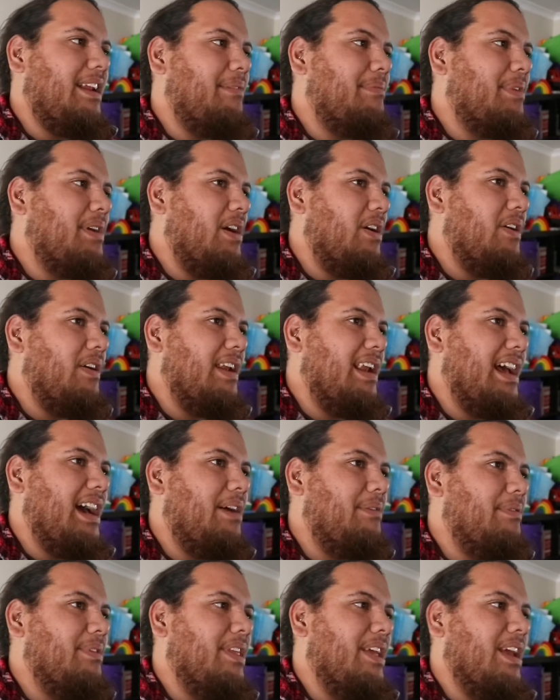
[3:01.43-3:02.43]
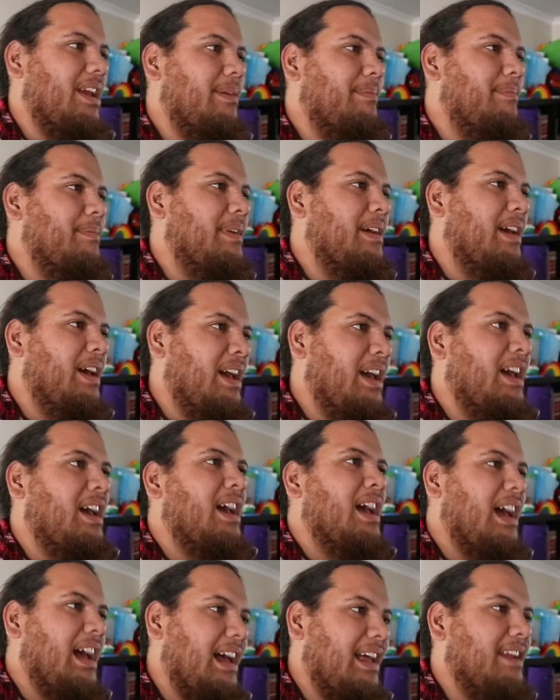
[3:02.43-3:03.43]
up going out with him.
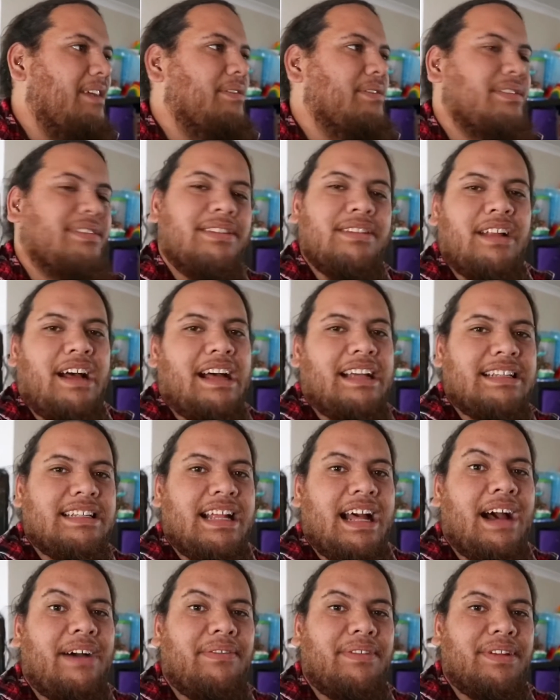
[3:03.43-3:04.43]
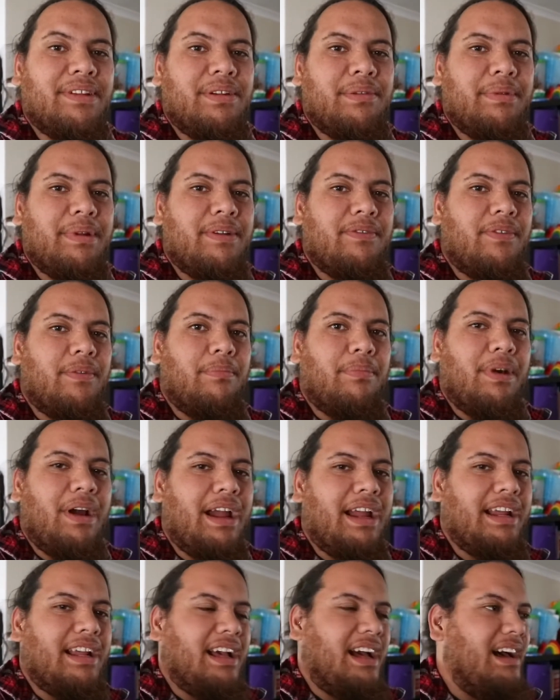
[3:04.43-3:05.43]
And it was nice to have a little bit of a
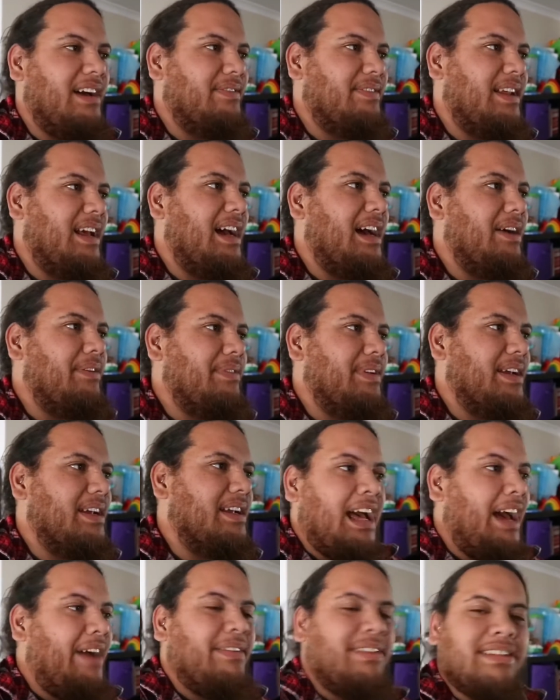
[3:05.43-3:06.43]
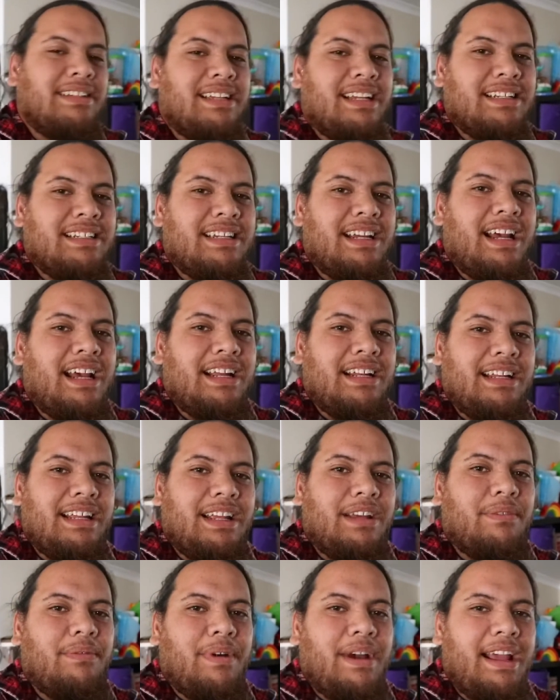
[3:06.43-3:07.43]
break after having such a
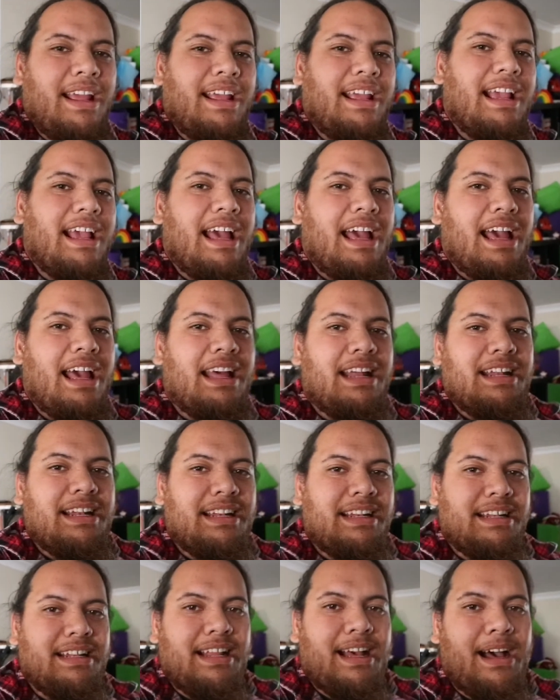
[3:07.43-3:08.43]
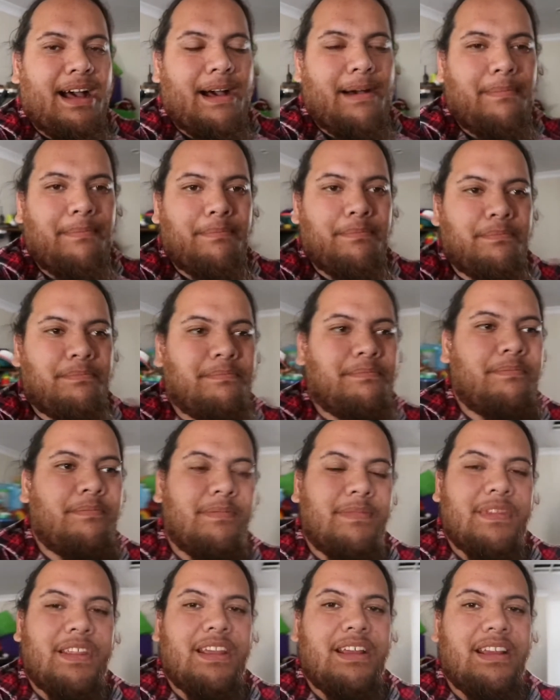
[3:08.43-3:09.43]
hectic week and
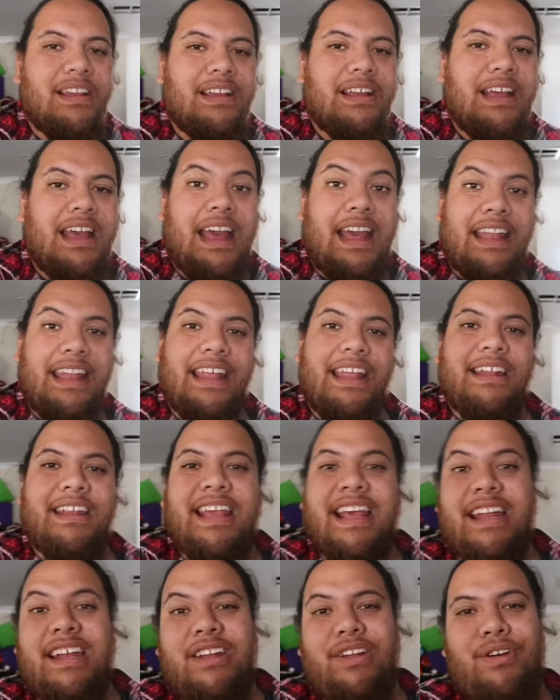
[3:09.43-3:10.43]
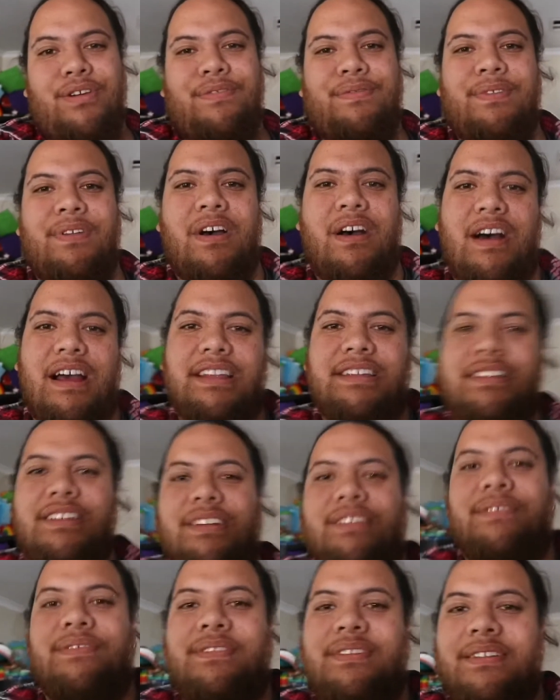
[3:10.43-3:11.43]
then getting off night
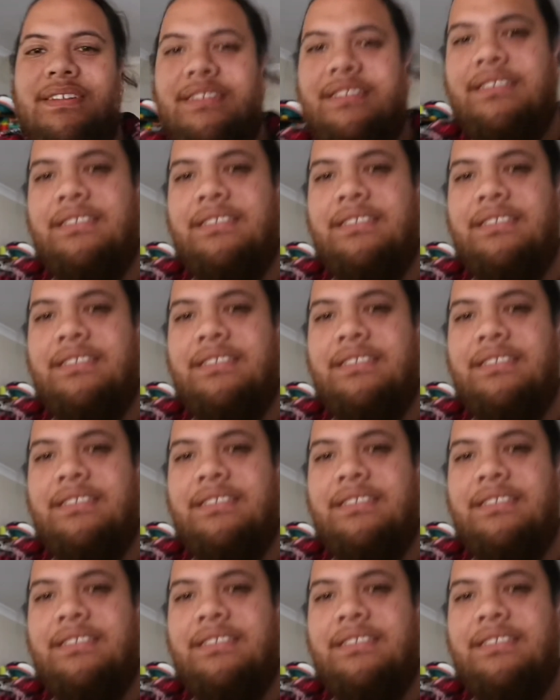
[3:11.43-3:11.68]
shift.